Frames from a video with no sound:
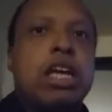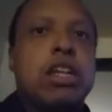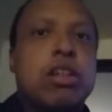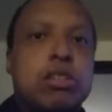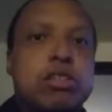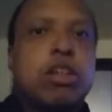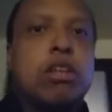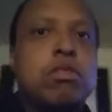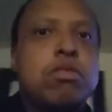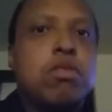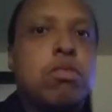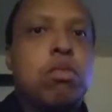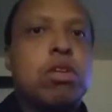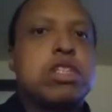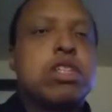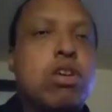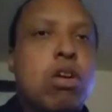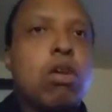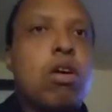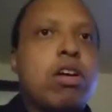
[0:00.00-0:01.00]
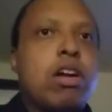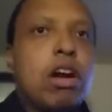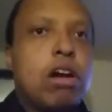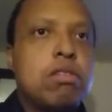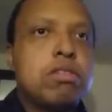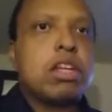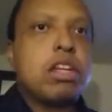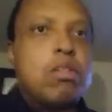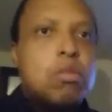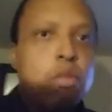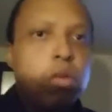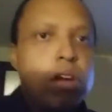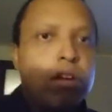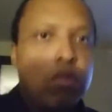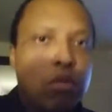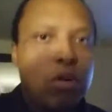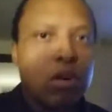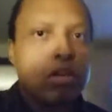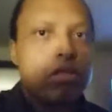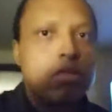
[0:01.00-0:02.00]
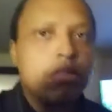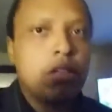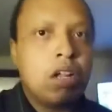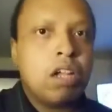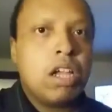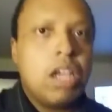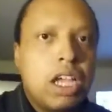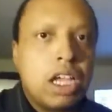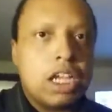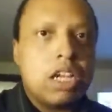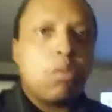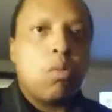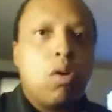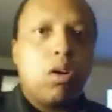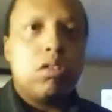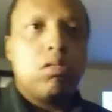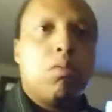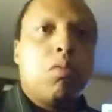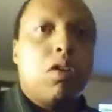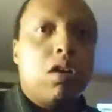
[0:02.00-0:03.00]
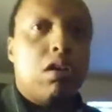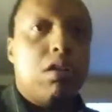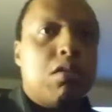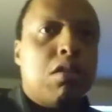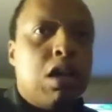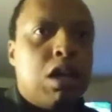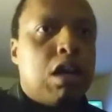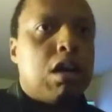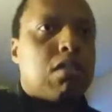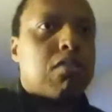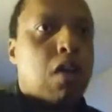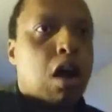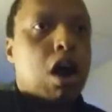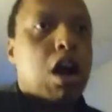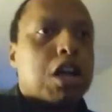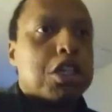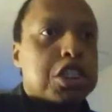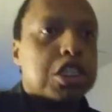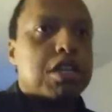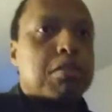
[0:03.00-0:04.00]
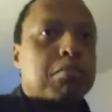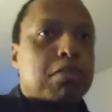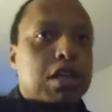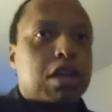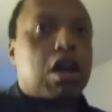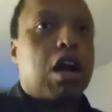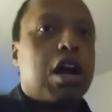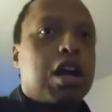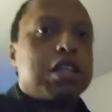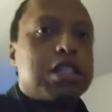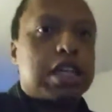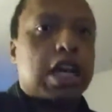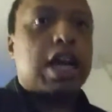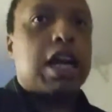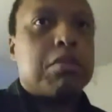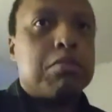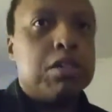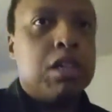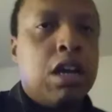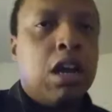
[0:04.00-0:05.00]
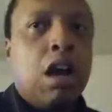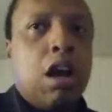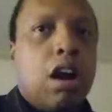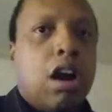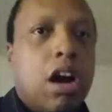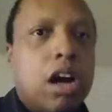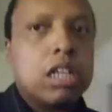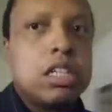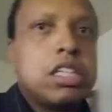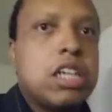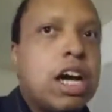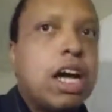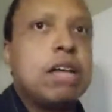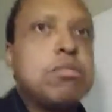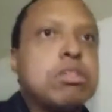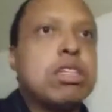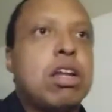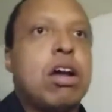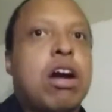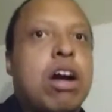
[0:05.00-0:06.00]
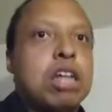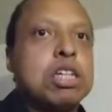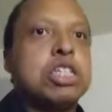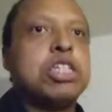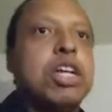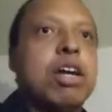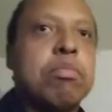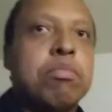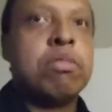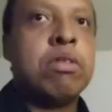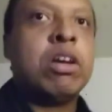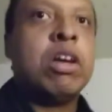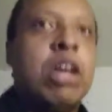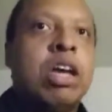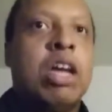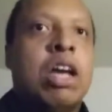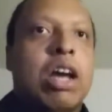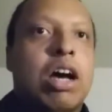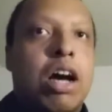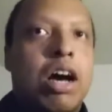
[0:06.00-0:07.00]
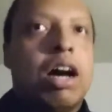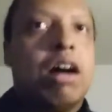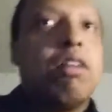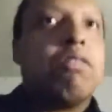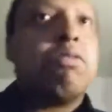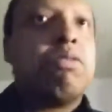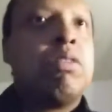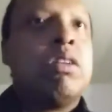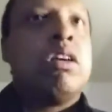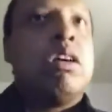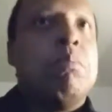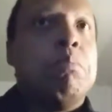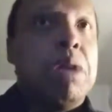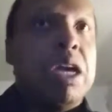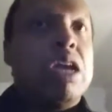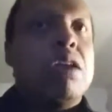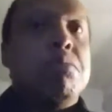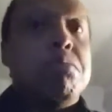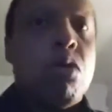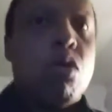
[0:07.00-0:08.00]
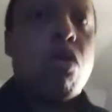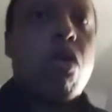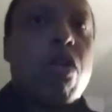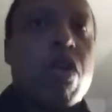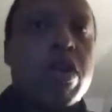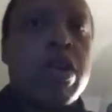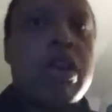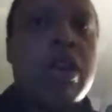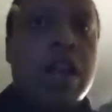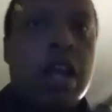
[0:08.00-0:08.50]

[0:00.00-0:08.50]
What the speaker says: in terms of what's going on in the real world. In a real world of hardship and hard times and hardship of being poor.